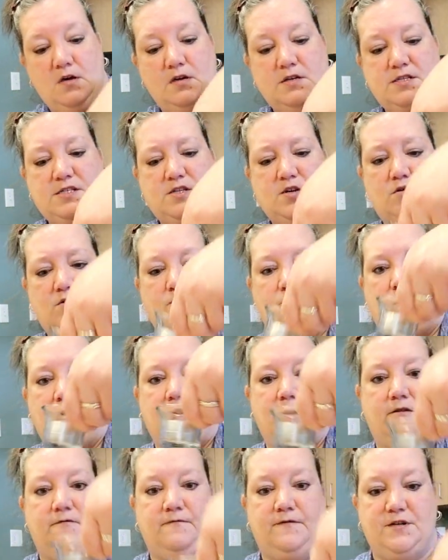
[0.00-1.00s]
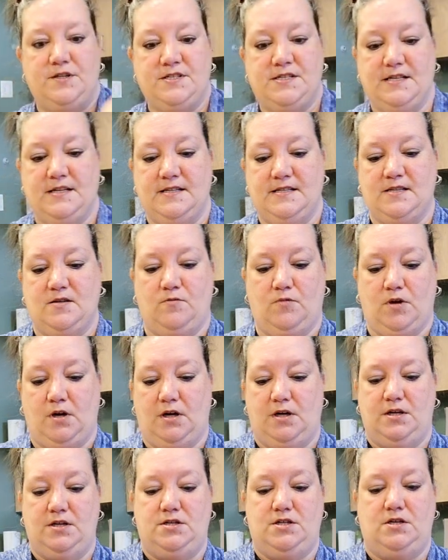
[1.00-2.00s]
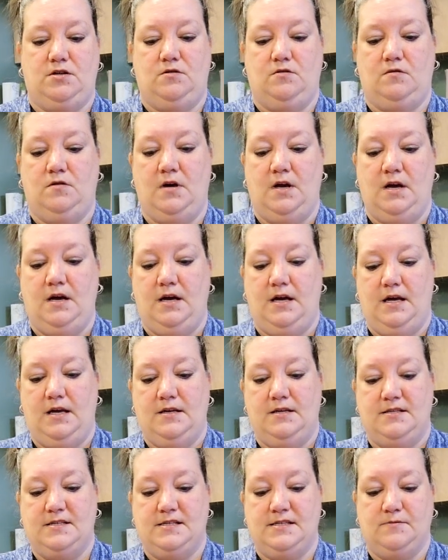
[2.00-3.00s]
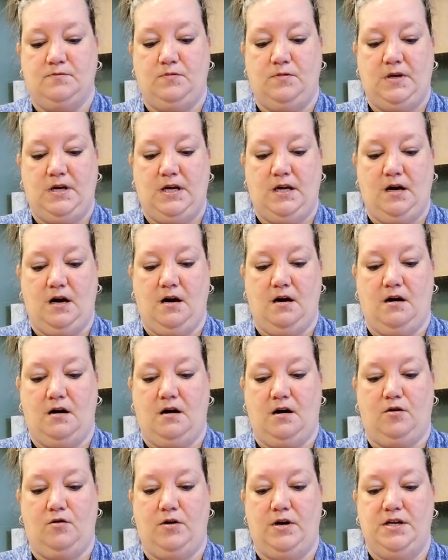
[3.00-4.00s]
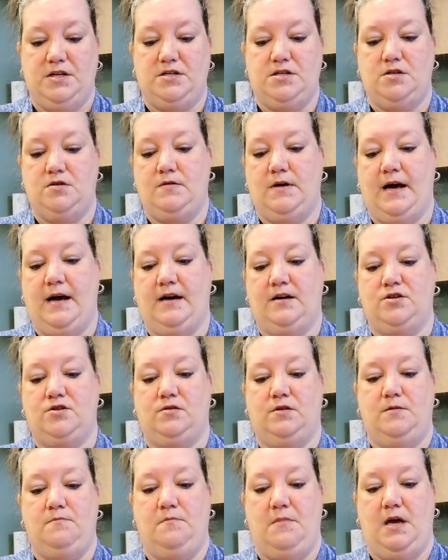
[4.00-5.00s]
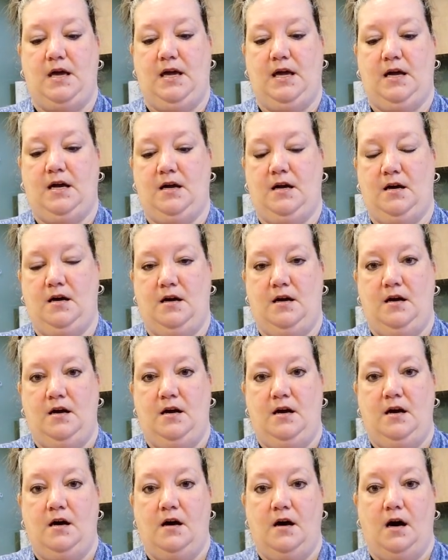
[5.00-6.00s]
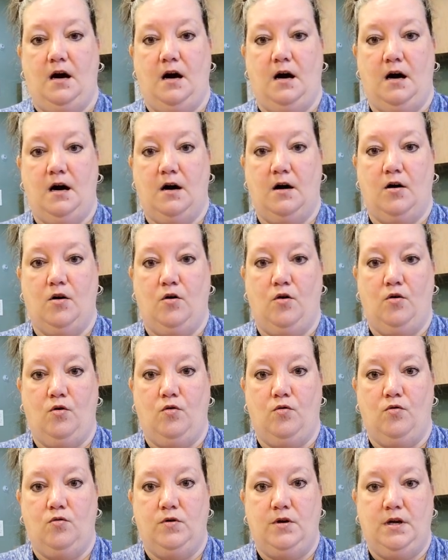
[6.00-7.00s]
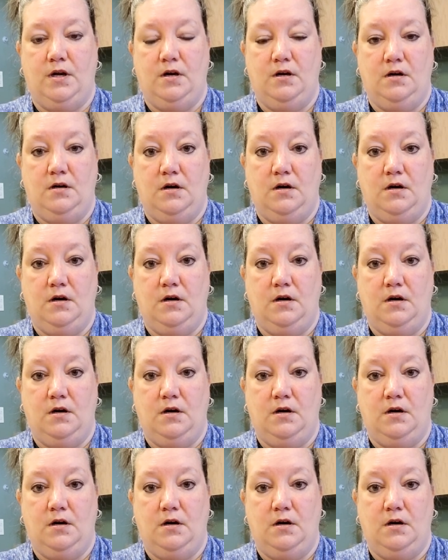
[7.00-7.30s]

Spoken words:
So one of the first things that we're going to do is we are going to actually make our own